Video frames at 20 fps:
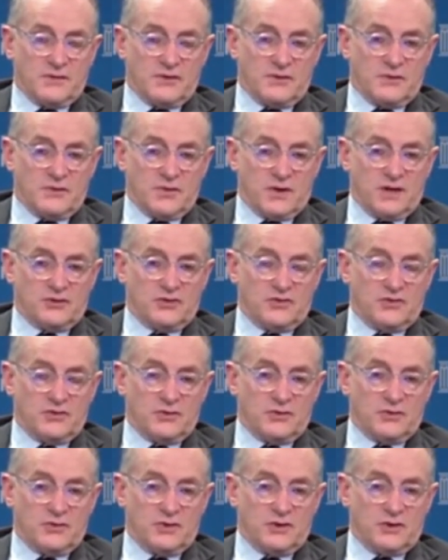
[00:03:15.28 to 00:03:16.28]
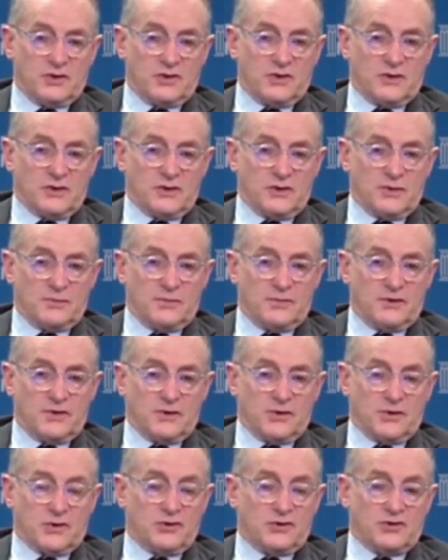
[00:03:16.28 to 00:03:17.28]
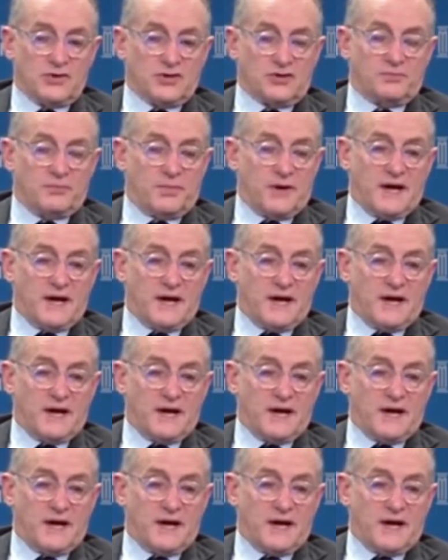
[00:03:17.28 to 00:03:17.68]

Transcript: you want to, you can just